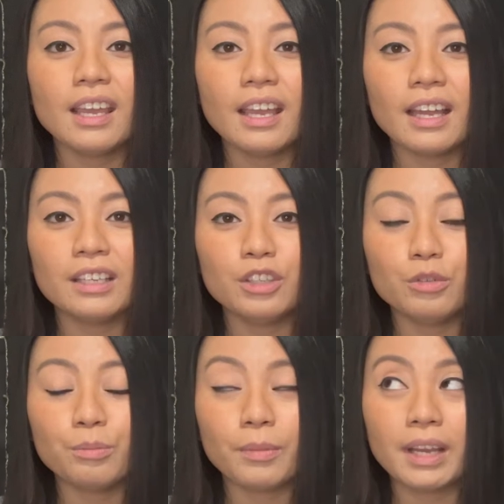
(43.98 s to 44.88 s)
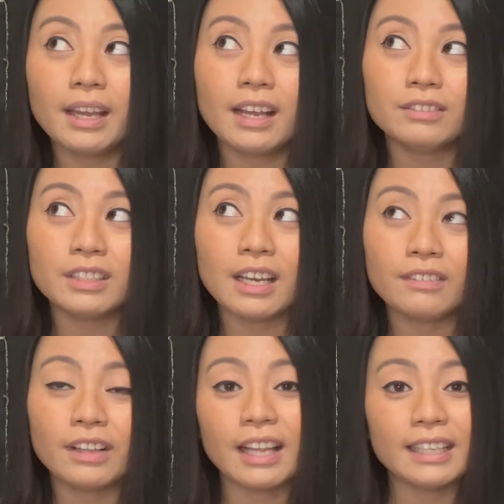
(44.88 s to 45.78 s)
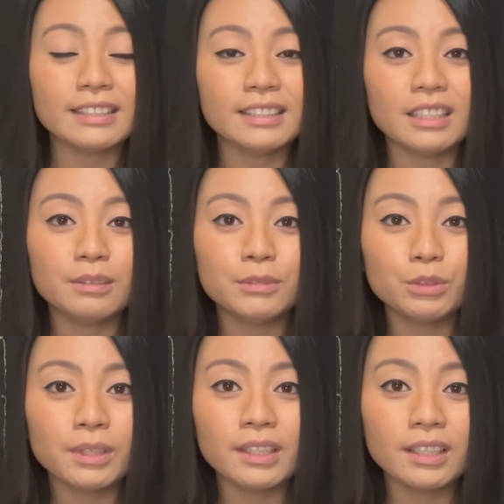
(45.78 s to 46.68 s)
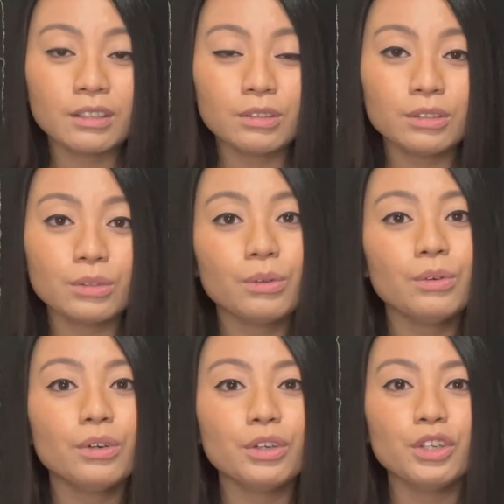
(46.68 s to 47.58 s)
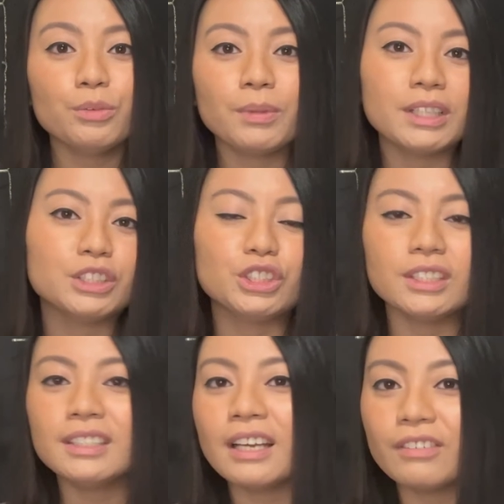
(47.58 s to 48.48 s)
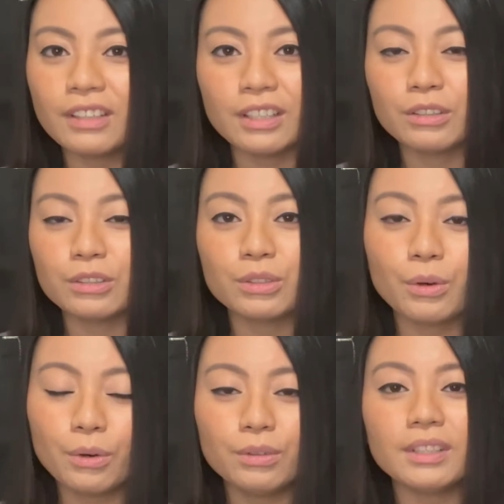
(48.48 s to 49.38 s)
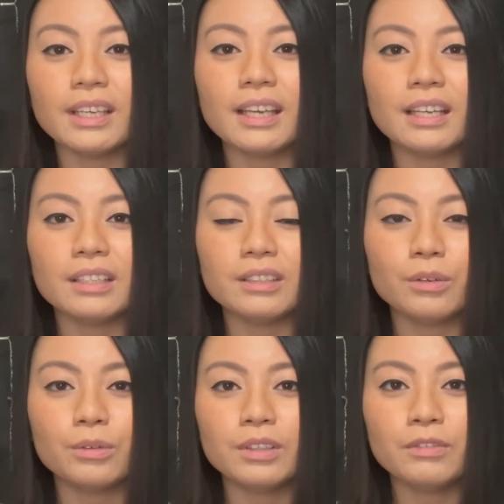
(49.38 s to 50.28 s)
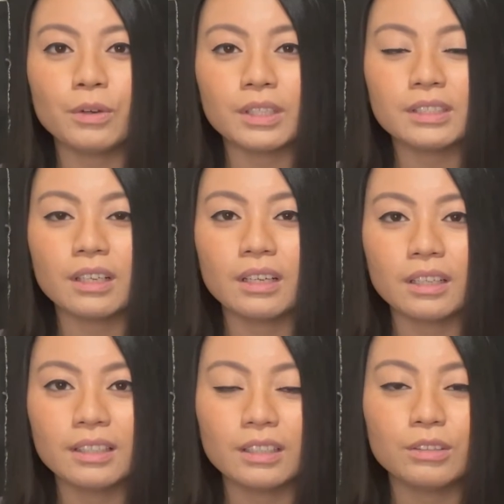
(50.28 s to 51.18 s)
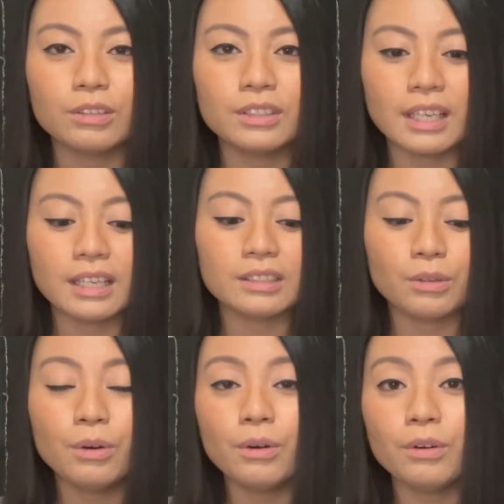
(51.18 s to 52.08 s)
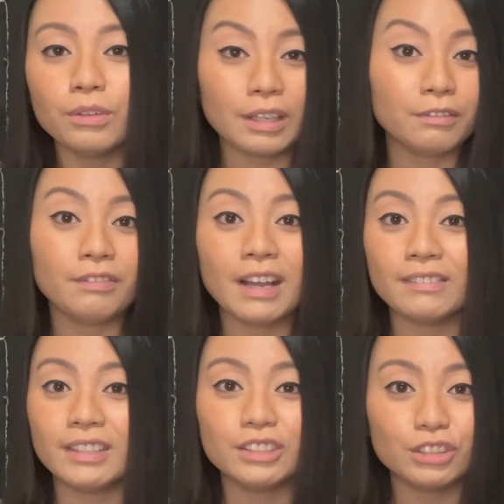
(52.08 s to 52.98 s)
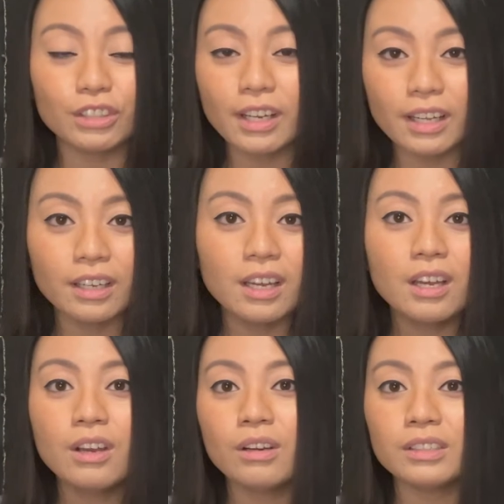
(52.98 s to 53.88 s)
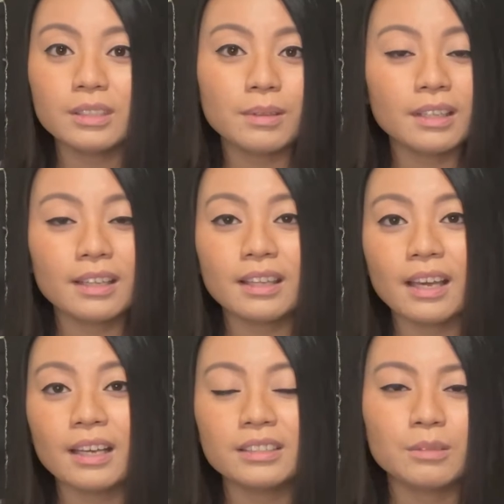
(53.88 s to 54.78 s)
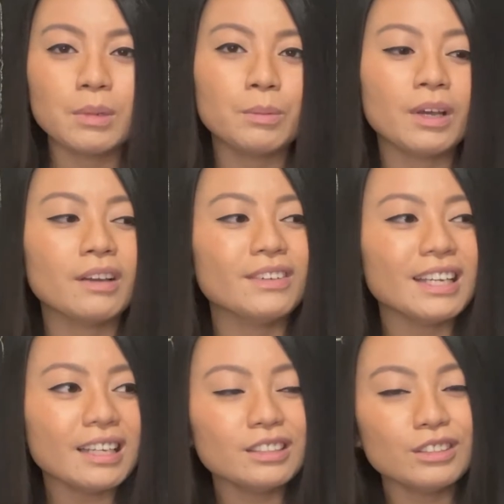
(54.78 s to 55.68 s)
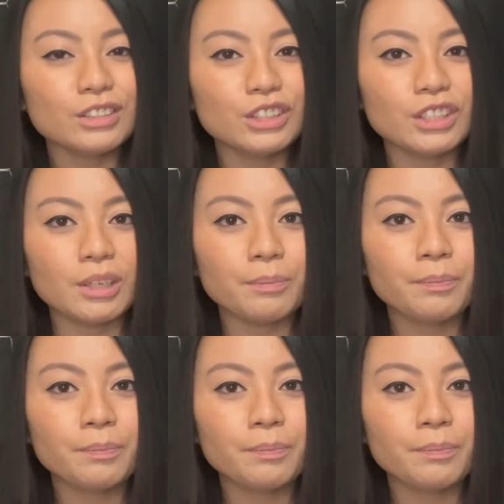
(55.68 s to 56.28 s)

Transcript: and you might have to have classes in between clinicals, or you might just have clinicals only and only focus on clinicals as a whole, like 5 days straight or something like that. Some people have externship,